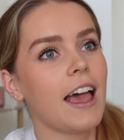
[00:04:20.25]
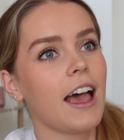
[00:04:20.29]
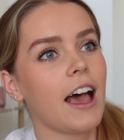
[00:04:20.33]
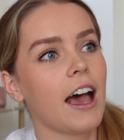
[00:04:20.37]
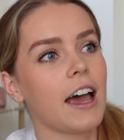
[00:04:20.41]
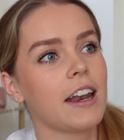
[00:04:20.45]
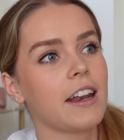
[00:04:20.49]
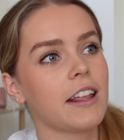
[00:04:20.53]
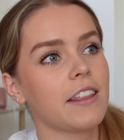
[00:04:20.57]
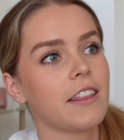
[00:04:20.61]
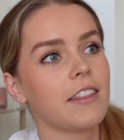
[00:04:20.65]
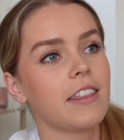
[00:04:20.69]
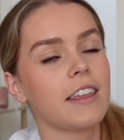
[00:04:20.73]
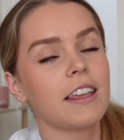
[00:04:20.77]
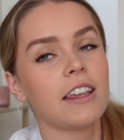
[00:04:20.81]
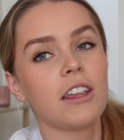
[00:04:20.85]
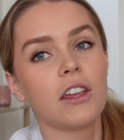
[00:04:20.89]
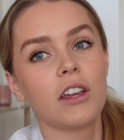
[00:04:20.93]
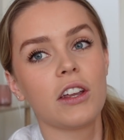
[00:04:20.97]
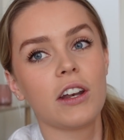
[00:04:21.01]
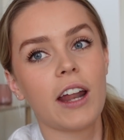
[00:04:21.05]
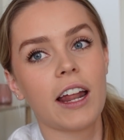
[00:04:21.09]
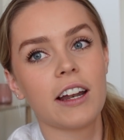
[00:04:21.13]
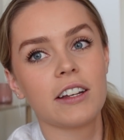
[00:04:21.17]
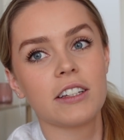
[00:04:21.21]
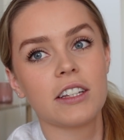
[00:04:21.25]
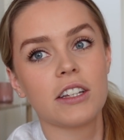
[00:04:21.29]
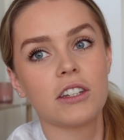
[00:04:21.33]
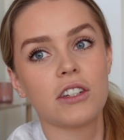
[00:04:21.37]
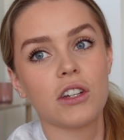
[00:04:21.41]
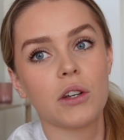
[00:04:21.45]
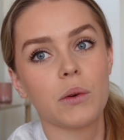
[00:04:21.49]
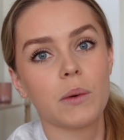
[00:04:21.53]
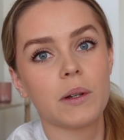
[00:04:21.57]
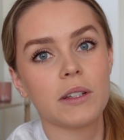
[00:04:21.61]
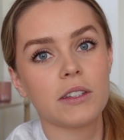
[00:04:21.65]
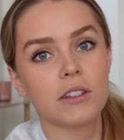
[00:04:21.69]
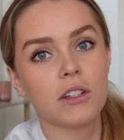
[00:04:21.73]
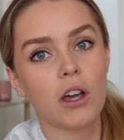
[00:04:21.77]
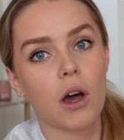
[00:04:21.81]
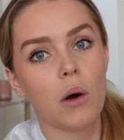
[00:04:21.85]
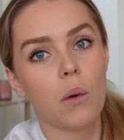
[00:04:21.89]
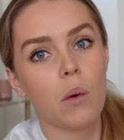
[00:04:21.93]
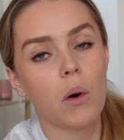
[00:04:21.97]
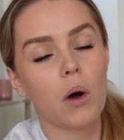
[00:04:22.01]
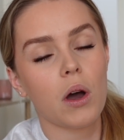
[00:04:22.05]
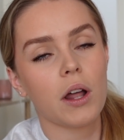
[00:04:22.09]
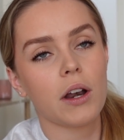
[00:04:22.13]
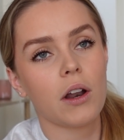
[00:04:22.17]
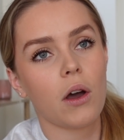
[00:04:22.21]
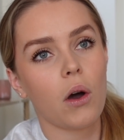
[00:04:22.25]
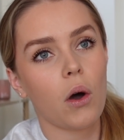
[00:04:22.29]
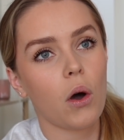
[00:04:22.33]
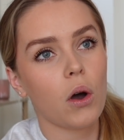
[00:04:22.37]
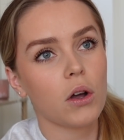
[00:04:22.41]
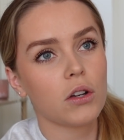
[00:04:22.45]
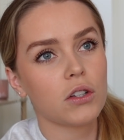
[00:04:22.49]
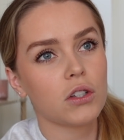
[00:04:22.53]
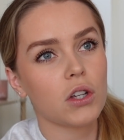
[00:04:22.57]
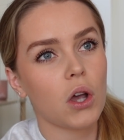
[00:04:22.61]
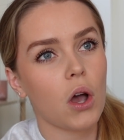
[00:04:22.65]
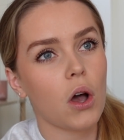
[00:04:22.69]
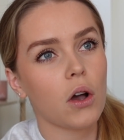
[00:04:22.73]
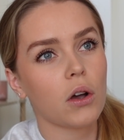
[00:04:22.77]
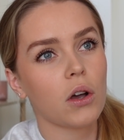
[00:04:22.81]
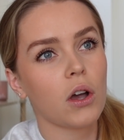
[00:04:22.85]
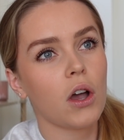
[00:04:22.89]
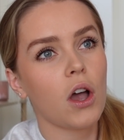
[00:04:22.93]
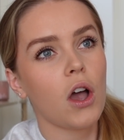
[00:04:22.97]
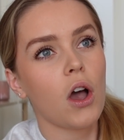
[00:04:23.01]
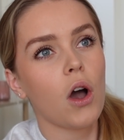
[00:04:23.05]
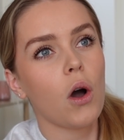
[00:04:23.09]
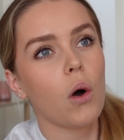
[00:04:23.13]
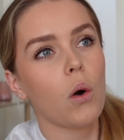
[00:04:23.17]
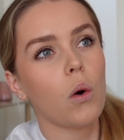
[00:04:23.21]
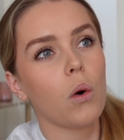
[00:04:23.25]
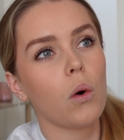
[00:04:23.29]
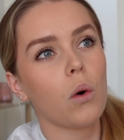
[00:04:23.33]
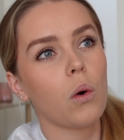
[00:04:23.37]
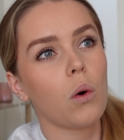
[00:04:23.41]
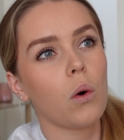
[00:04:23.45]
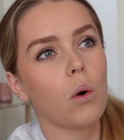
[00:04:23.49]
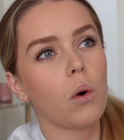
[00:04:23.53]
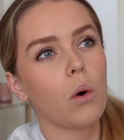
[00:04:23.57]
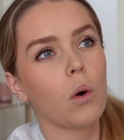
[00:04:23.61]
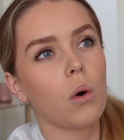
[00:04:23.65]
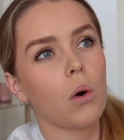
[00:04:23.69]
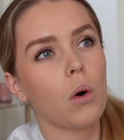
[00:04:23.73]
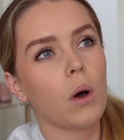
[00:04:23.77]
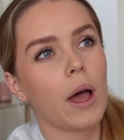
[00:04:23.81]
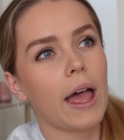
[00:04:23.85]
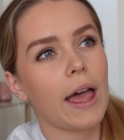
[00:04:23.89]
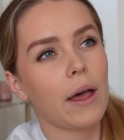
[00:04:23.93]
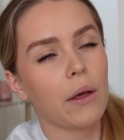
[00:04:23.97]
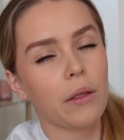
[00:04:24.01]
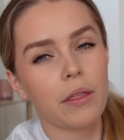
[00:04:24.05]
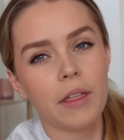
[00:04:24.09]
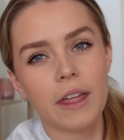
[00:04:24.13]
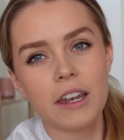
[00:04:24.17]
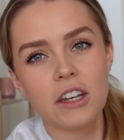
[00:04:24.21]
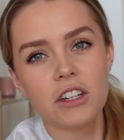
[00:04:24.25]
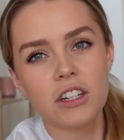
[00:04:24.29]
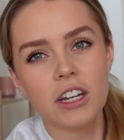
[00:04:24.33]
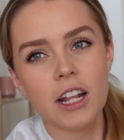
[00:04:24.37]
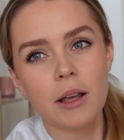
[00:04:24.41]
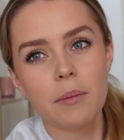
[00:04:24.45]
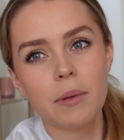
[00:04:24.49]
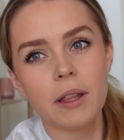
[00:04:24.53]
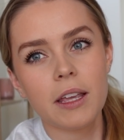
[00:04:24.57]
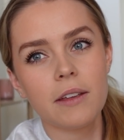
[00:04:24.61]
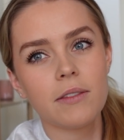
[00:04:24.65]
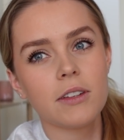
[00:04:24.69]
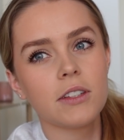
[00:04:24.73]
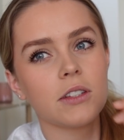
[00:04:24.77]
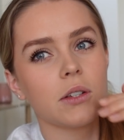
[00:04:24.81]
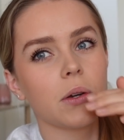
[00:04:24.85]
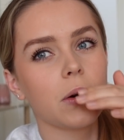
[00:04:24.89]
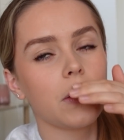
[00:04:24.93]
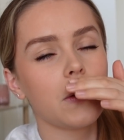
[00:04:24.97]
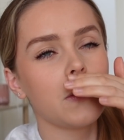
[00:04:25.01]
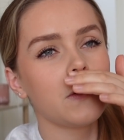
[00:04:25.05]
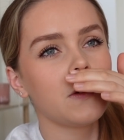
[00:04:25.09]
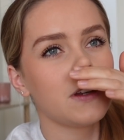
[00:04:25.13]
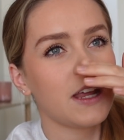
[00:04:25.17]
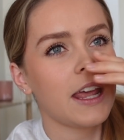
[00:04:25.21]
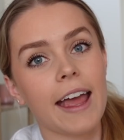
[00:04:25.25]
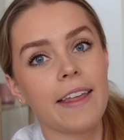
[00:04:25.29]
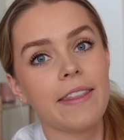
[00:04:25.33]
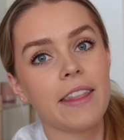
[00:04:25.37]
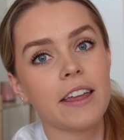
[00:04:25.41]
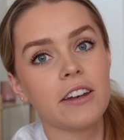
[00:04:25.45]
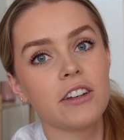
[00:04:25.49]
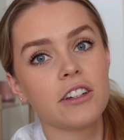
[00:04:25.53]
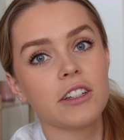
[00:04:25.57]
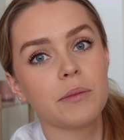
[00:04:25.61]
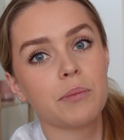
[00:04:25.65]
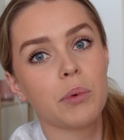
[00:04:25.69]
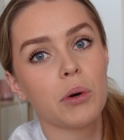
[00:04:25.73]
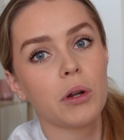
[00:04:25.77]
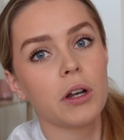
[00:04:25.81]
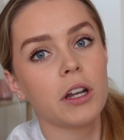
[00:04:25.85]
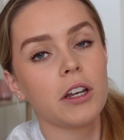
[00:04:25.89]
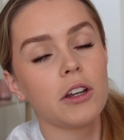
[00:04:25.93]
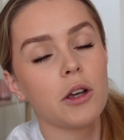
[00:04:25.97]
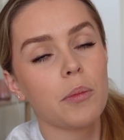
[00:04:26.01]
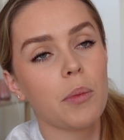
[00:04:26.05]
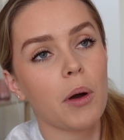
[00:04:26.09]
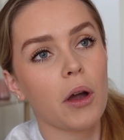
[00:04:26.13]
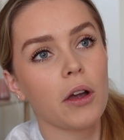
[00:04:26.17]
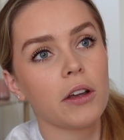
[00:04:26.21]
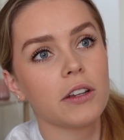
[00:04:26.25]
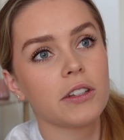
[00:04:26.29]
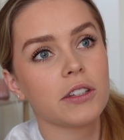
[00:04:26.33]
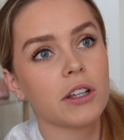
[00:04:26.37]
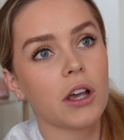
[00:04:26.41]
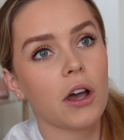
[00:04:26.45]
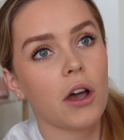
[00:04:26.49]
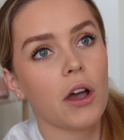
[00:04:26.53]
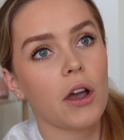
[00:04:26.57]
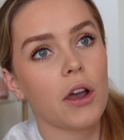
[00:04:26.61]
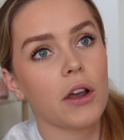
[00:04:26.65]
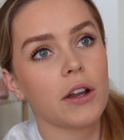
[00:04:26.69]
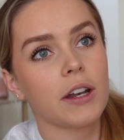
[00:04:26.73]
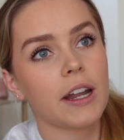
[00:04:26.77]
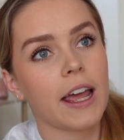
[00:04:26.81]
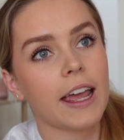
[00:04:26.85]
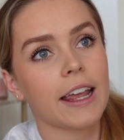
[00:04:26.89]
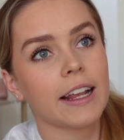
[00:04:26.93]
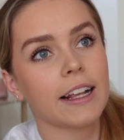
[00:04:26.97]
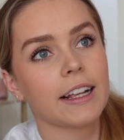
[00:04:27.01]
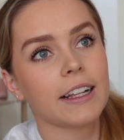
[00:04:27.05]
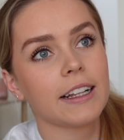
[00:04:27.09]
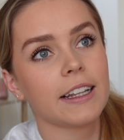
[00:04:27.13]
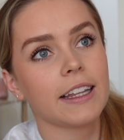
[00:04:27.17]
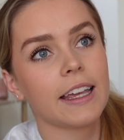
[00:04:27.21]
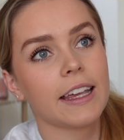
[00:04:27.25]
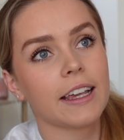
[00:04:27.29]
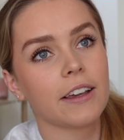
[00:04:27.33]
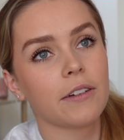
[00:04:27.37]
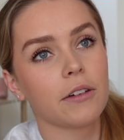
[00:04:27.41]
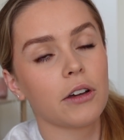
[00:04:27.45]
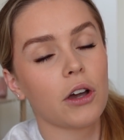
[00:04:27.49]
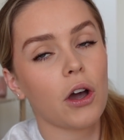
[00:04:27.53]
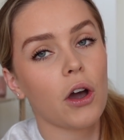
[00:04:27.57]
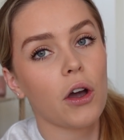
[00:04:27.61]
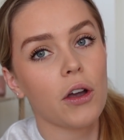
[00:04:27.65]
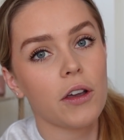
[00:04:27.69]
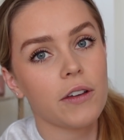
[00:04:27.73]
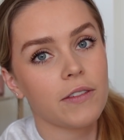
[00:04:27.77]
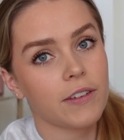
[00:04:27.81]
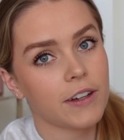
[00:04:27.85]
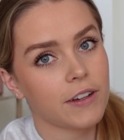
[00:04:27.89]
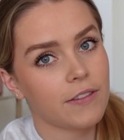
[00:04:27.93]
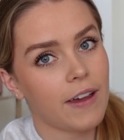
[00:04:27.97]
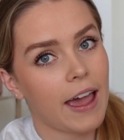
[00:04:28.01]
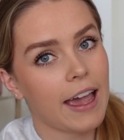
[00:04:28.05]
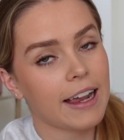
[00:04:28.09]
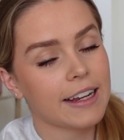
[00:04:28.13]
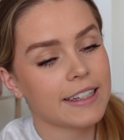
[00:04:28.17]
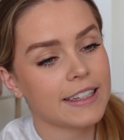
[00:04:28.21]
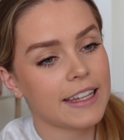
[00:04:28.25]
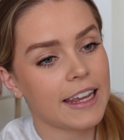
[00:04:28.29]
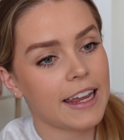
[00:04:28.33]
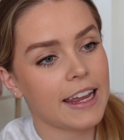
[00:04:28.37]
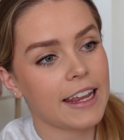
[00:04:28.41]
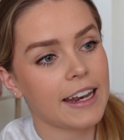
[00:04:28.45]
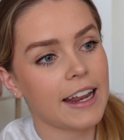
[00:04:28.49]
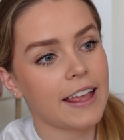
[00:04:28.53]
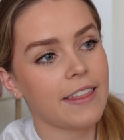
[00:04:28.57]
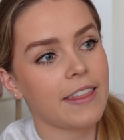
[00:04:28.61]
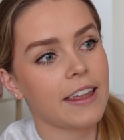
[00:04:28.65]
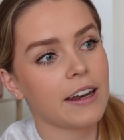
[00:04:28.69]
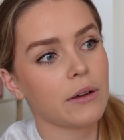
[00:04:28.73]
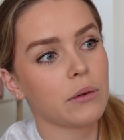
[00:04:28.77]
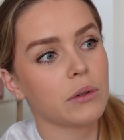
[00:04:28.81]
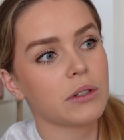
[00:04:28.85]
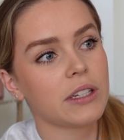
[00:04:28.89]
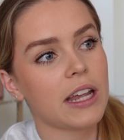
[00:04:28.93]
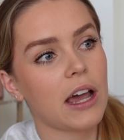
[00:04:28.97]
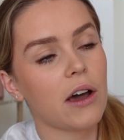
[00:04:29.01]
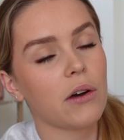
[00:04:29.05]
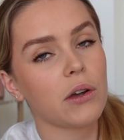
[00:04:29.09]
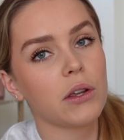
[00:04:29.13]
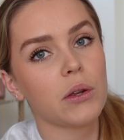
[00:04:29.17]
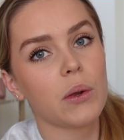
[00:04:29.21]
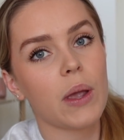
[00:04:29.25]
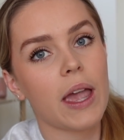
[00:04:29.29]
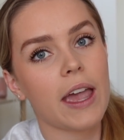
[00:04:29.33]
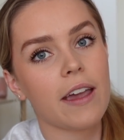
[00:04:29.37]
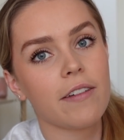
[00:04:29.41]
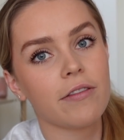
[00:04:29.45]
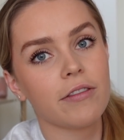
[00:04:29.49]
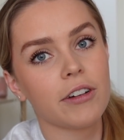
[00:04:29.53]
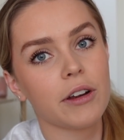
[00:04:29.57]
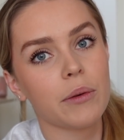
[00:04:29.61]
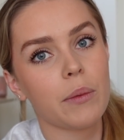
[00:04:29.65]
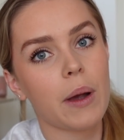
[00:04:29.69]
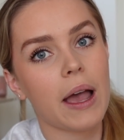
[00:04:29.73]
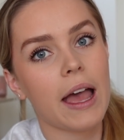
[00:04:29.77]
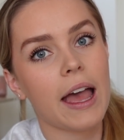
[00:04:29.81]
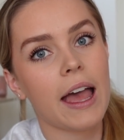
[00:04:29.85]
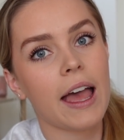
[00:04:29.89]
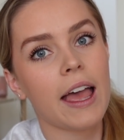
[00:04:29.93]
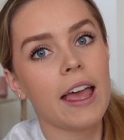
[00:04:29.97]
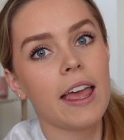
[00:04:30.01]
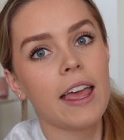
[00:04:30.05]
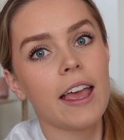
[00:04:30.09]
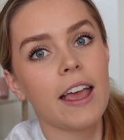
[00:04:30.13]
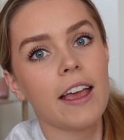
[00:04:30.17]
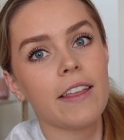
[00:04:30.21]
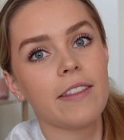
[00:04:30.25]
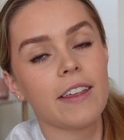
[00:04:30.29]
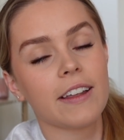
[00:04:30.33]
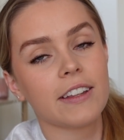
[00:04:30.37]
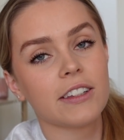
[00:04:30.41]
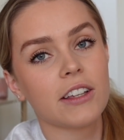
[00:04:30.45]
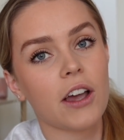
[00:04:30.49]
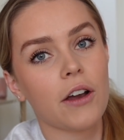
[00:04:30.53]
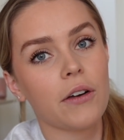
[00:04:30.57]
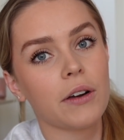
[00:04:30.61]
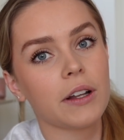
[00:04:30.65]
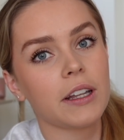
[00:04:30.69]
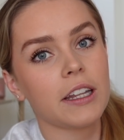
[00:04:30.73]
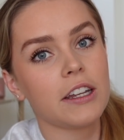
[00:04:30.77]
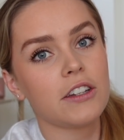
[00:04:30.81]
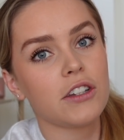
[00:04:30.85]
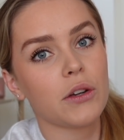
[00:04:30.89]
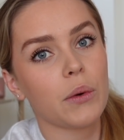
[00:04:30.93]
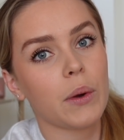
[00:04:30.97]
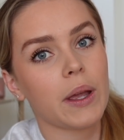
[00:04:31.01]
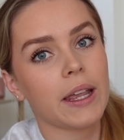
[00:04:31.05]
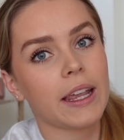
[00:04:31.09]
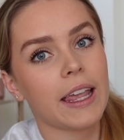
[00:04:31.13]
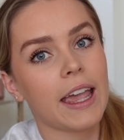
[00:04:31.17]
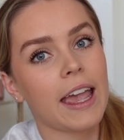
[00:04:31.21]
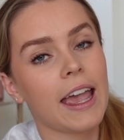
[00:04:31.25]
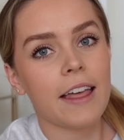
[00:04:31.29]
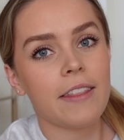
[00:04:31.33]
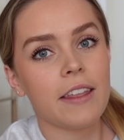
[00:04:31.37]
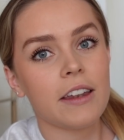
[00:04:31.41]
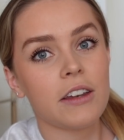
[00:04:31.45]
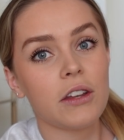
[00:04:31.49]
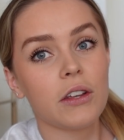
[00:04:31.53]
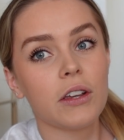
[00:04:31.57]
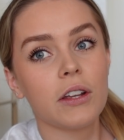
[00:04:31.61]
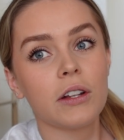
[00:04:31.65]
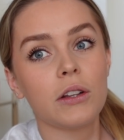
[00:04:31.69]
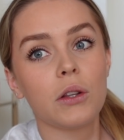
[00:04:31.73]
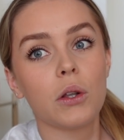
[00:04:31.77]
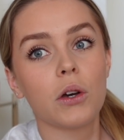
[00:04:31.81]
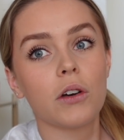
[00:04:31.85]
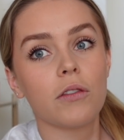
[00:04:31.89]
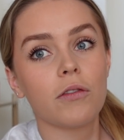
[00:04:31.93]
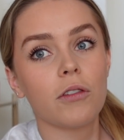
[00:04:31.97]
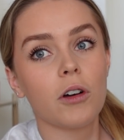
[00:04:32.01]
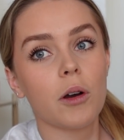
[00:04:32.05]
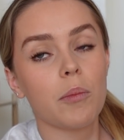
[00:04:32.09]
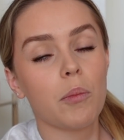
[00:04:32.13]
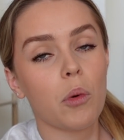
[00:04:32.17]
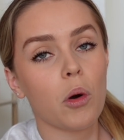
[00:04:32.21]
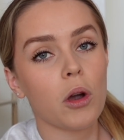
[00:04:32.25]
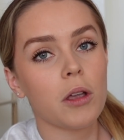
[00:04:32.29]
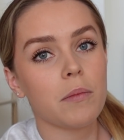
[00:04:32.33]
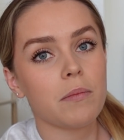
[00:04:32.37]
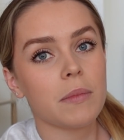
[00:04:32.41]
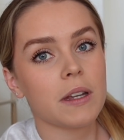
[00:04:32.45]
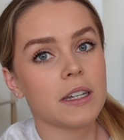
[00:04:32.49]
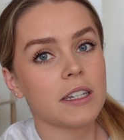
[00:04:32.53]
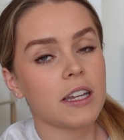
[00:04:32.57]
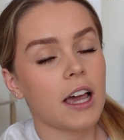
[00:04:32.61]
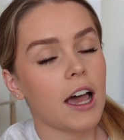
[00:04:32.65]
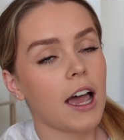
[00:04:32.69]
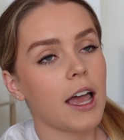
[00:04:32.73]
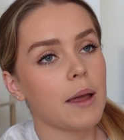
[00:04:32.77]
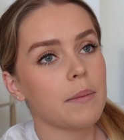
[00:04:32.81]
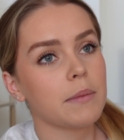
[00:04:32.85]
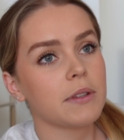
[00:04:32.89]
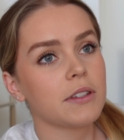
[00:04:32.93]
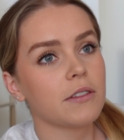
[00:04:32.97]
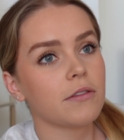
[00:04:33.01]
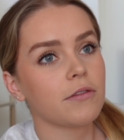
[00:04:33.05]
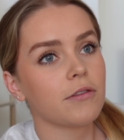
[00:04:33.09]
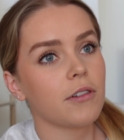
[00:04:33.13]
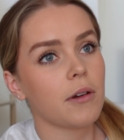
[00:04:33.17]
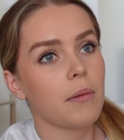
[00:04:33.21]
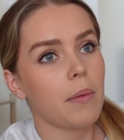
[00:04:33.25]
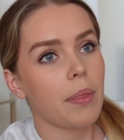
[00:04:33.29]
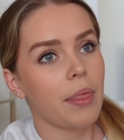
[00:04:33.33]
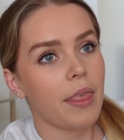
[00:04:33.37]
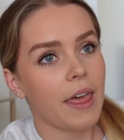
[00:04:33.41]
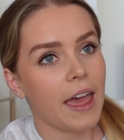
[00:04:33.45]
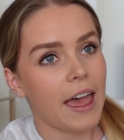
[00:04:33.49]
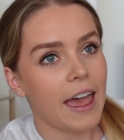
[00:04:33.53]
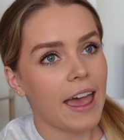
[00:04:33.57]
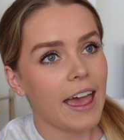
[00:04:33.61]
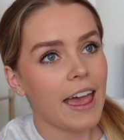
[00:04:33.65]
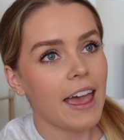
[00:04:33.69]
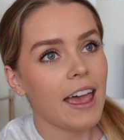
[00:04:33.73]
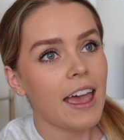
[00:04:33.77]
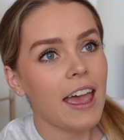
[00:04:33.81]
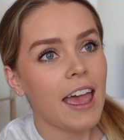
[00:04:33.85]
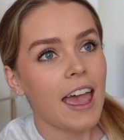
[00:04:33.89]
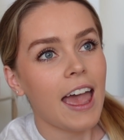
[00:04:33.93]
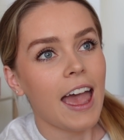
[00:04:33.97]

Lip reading: another thing you can actually do is go on Hot Doc or Health Engine, I believe it's called, and then just put in your postcode and click COVID vaccine, and then it will tell you everywhere that's currently doing it, and then you can look for appointment times from there.